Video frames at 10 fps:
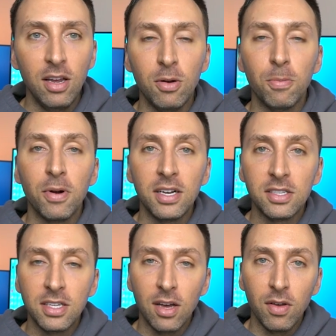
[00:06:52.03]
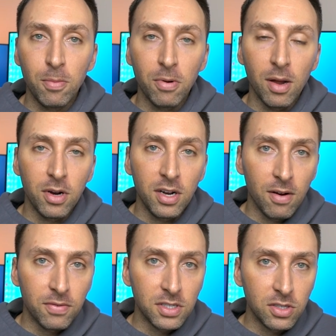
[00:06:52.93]
you can practice how a primary
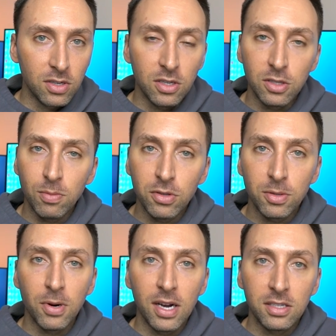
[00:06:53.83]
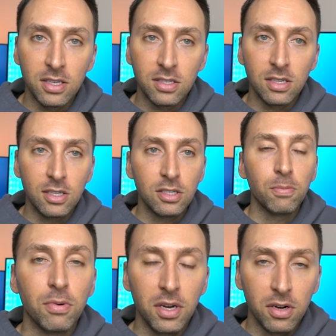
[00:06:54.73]
care physician is supposed to practice. It's a
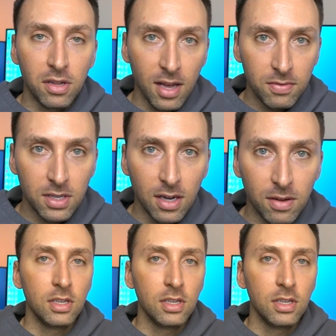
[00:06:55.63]
pretty good lifestyle.